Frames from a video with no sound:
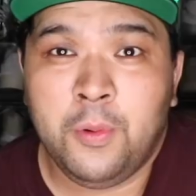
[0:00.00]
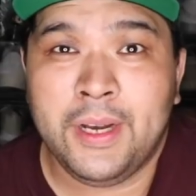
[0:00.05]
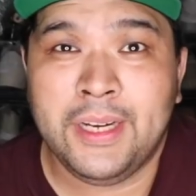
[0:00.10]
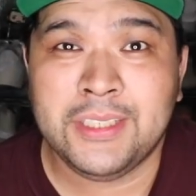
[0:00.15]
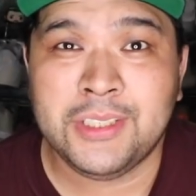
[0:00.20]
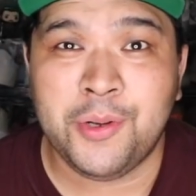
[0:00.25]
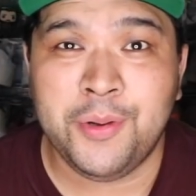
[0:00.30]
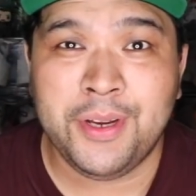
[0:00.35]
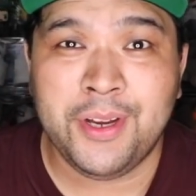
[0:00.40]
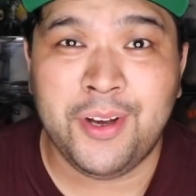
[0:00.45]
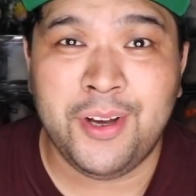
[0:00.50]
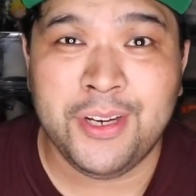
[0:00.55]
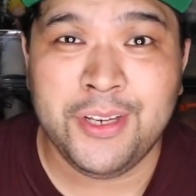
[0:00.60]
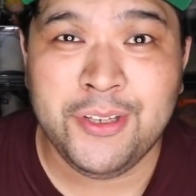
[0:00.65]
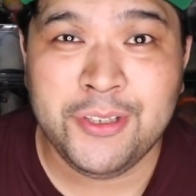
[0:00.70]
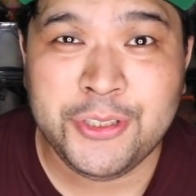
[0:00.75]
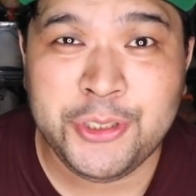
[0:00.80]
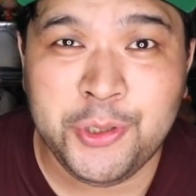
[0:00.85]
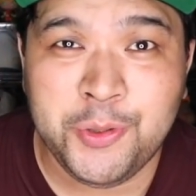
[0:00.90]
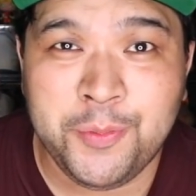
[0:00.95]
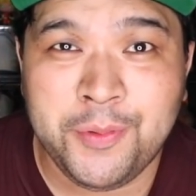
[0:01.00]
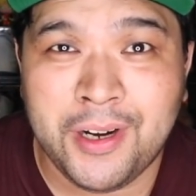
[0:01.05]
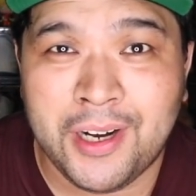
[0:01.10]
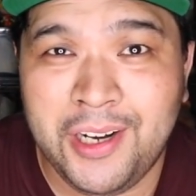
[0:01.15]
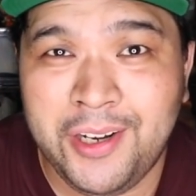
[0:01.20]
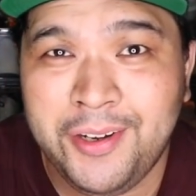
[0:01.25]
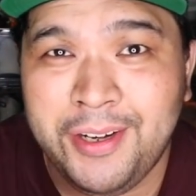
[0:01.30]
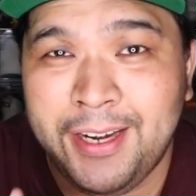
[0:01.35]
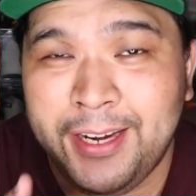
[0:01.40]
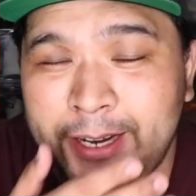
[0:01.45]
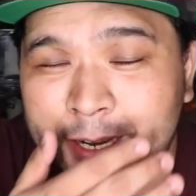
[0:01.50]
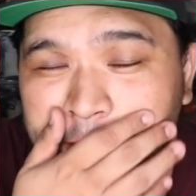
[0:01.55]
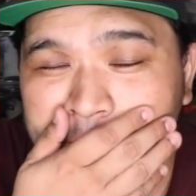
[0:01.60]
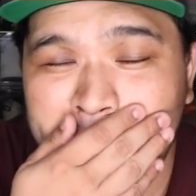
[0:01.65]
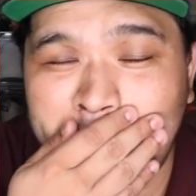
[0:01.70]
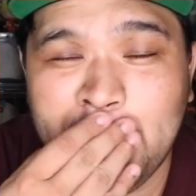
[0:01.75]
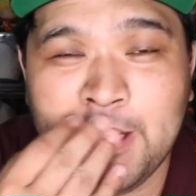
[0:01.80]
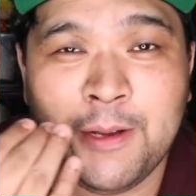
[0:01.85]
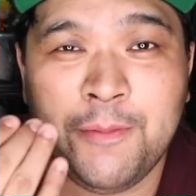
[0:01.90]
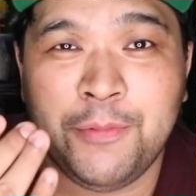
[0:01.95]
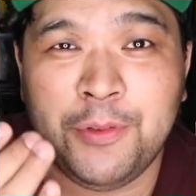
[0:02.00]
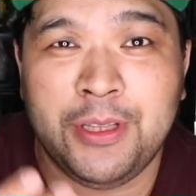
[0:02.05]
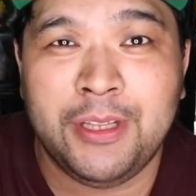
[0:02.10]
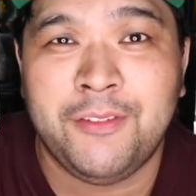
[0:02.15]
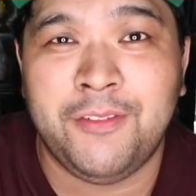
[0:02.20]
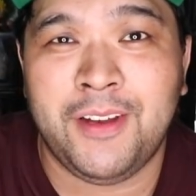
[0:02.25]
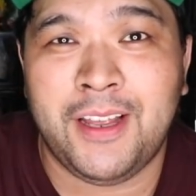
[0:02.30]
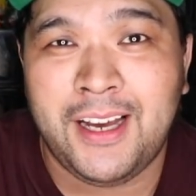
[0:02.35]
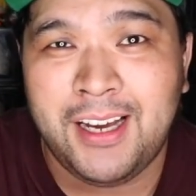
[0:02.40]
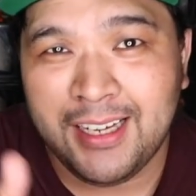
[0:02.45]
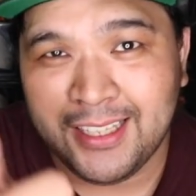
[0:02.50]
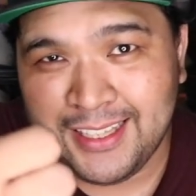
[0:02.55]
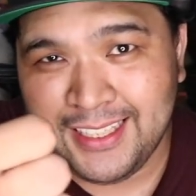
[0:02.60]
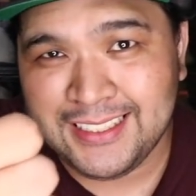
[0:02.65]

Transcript: What is going on YouTube? Carlo here. Welcome to the vlog.